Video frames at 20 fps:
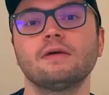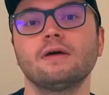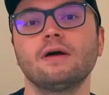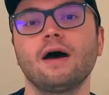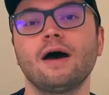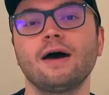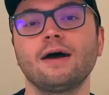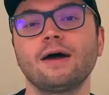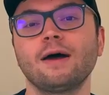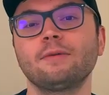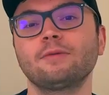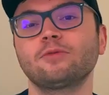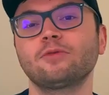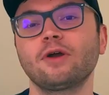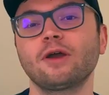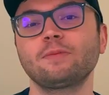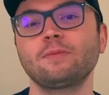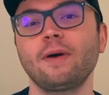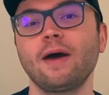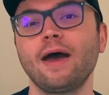Hi, I'm
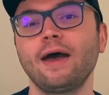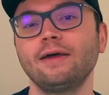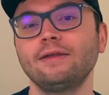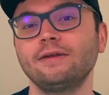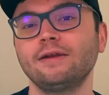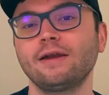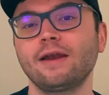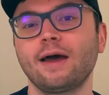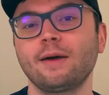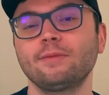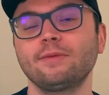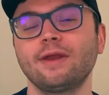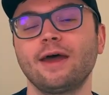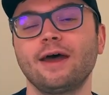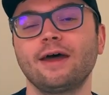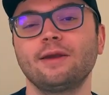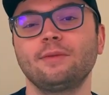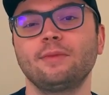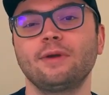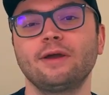Greg Patten, and I'm an
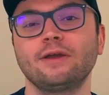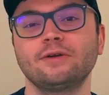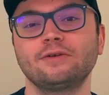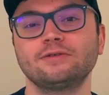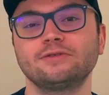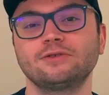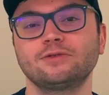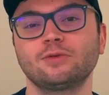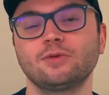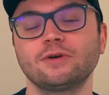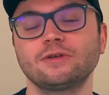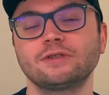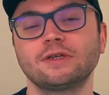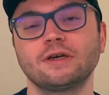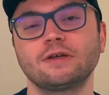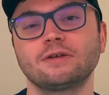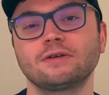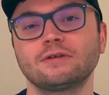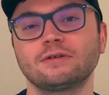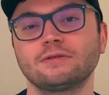animator and
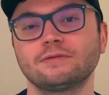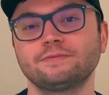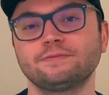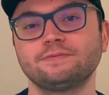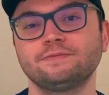storyteller.